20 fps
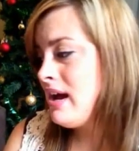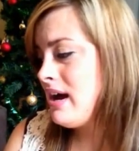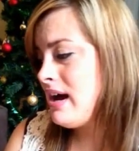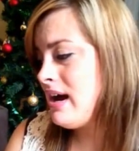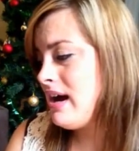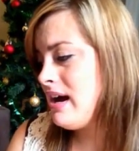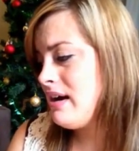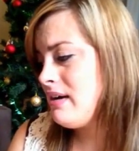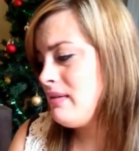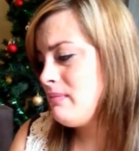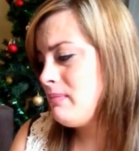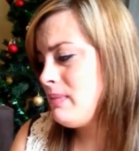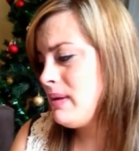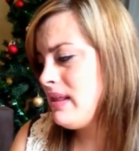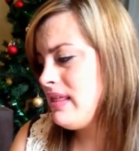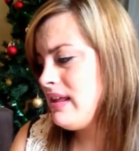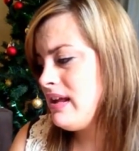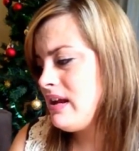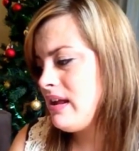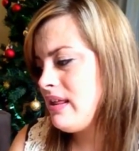
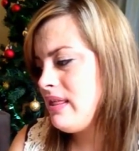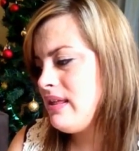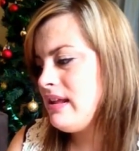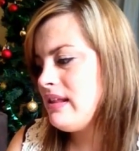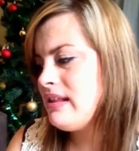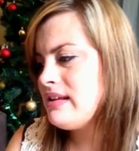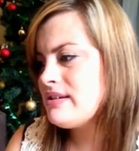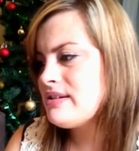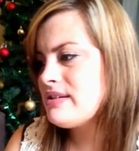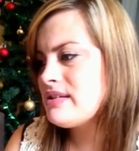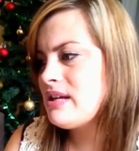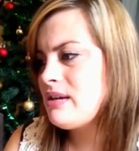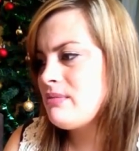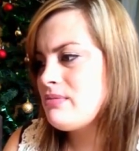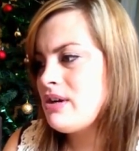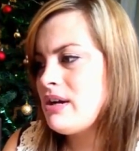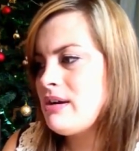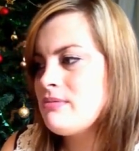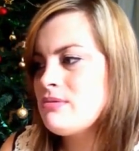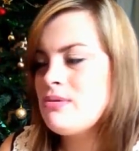But then I think there's
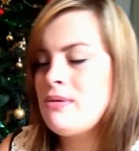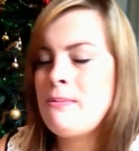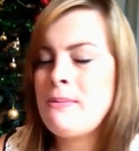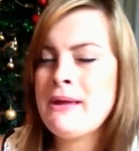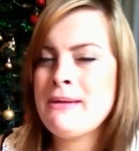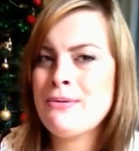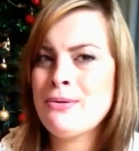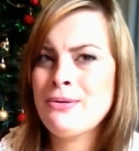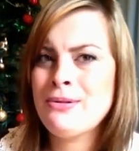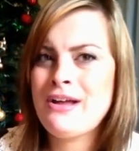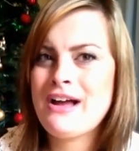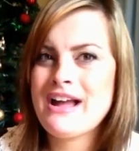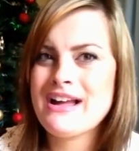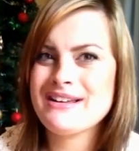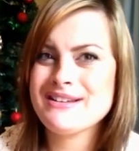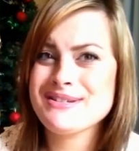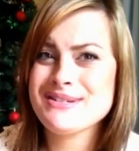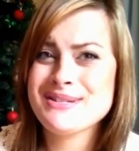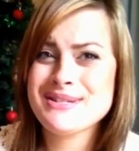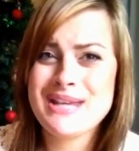sometimes when people
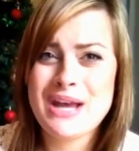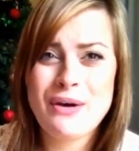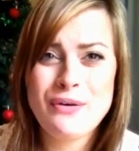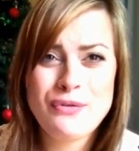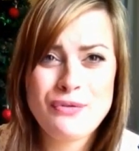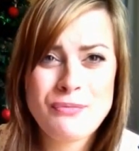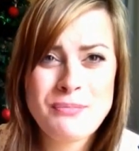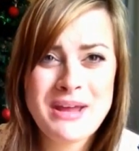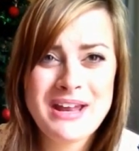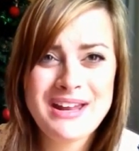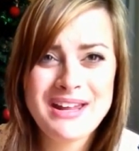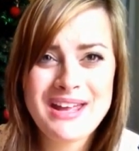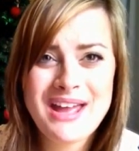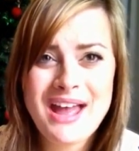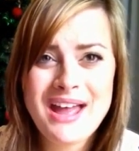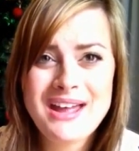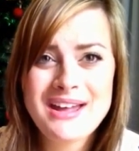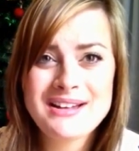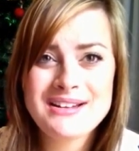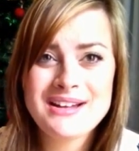like
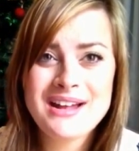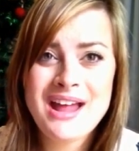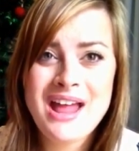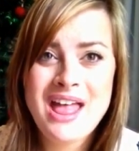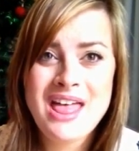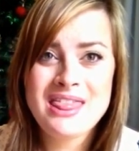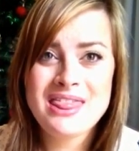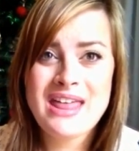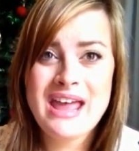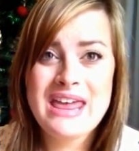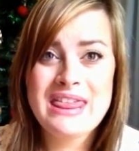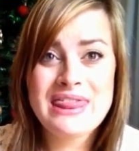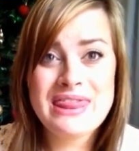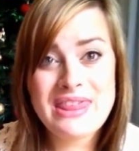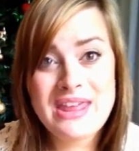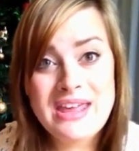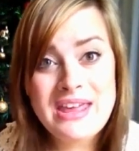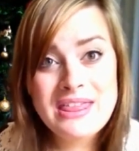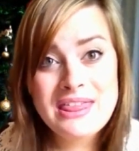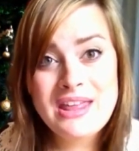self-medicate, they
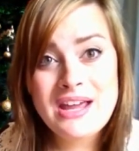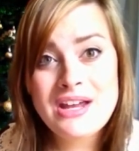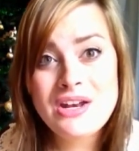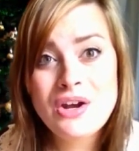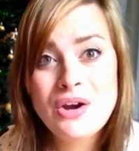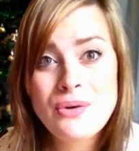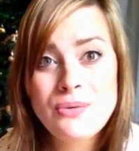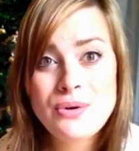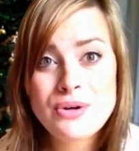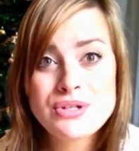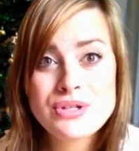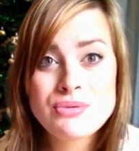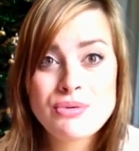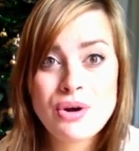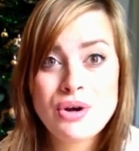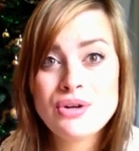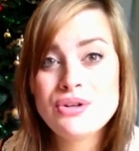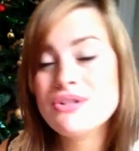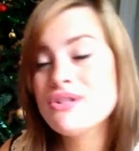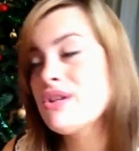think they know what's
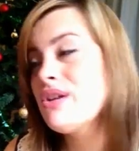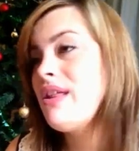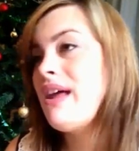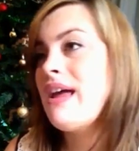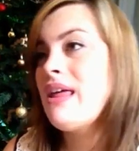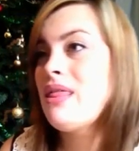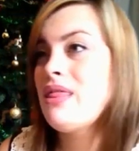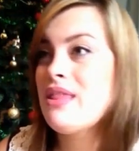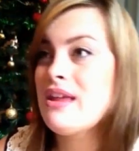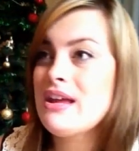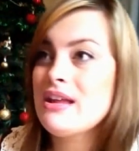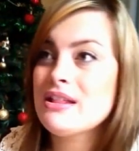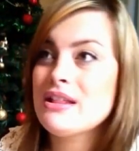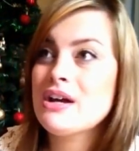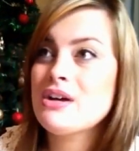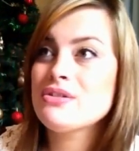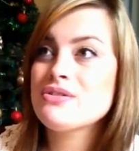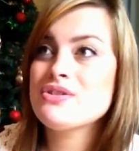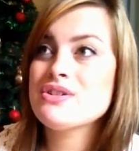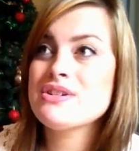wrong, so they think
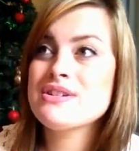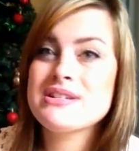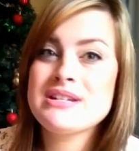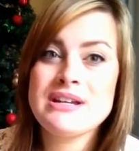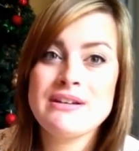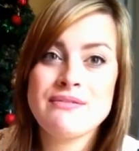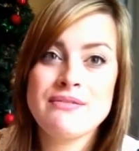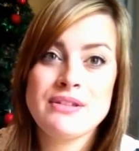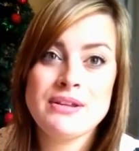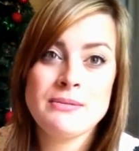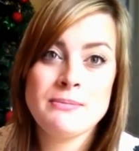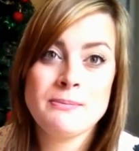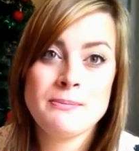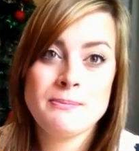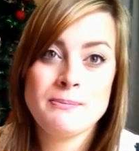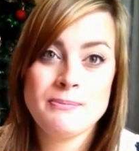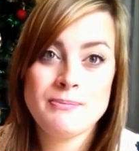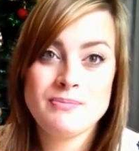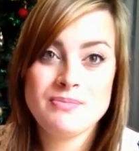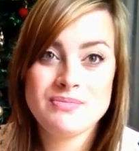they'll just give them
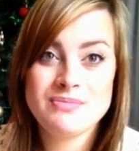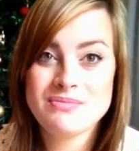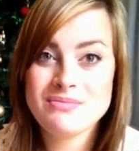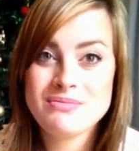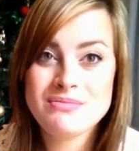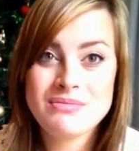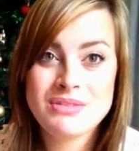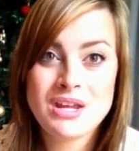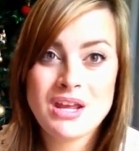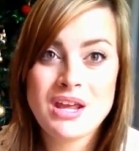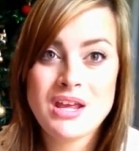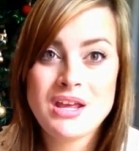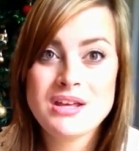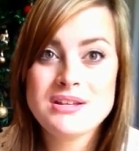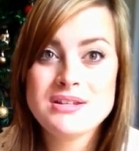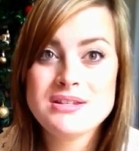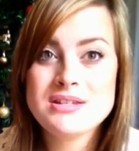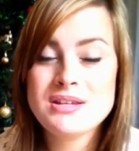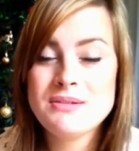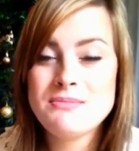
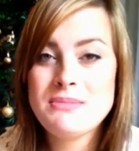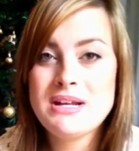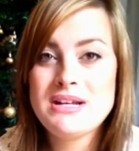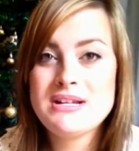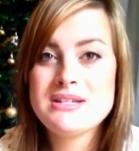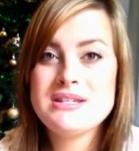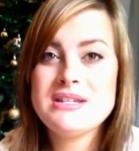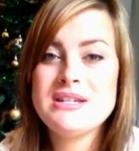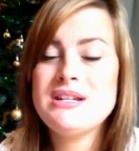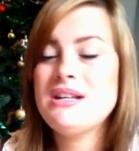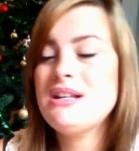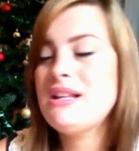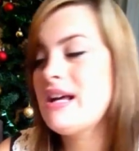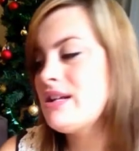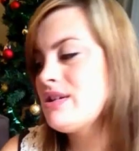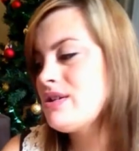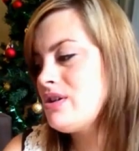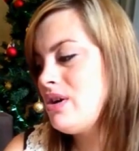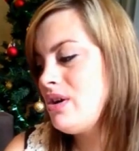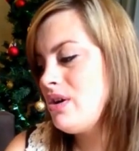some medicine, and
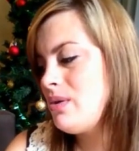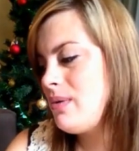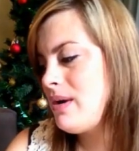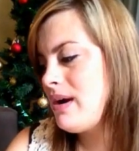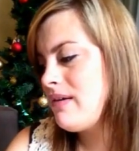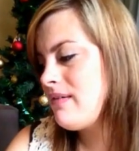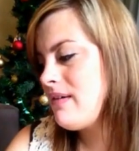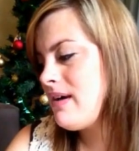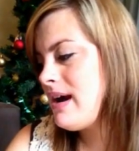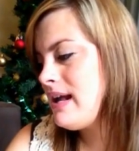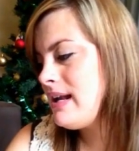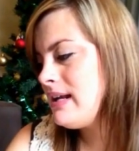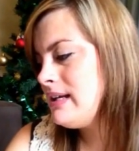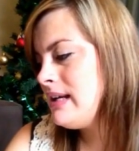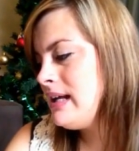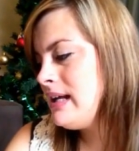that's not quite right.